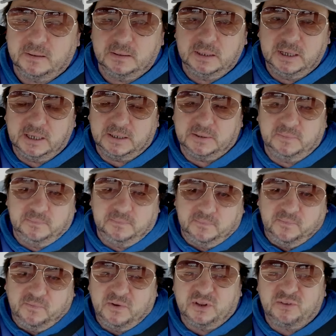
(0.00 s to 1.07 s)
like
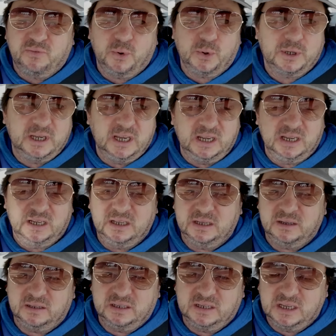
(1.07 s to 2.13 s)
with 4K,
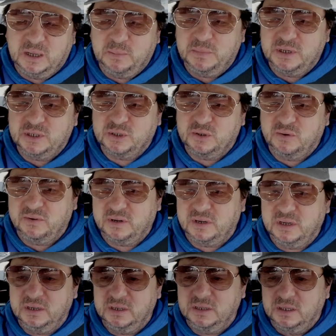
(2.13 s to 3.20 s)
the camera is
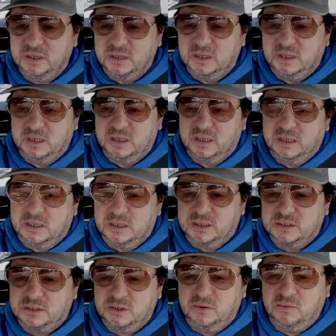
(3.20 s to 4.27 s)
overheating.
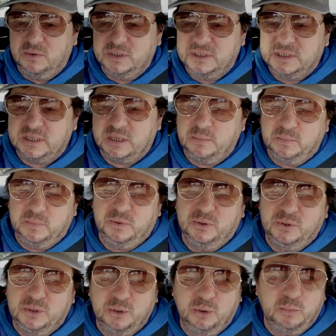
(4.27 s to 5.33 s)
So what some
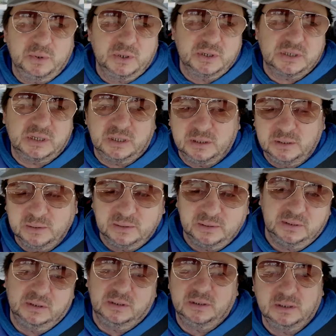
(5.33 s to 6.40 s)
YouTubers are
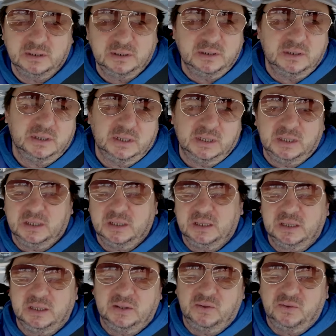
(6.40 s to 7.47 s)
doing,
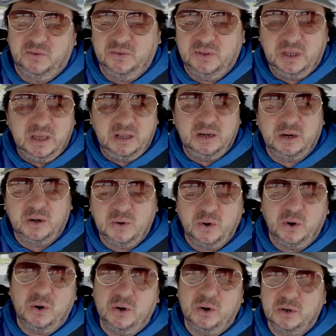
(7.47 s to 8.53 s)
they
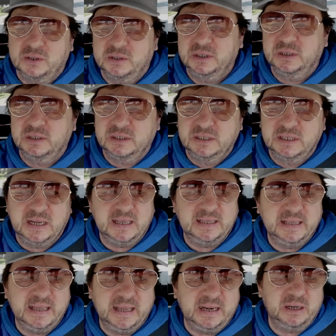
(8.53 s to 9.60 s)
record in
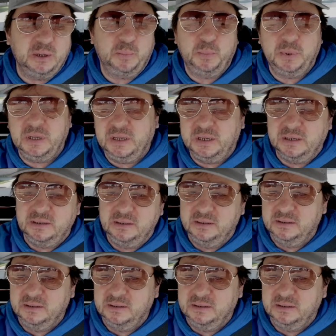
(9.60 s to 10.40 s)
1080p.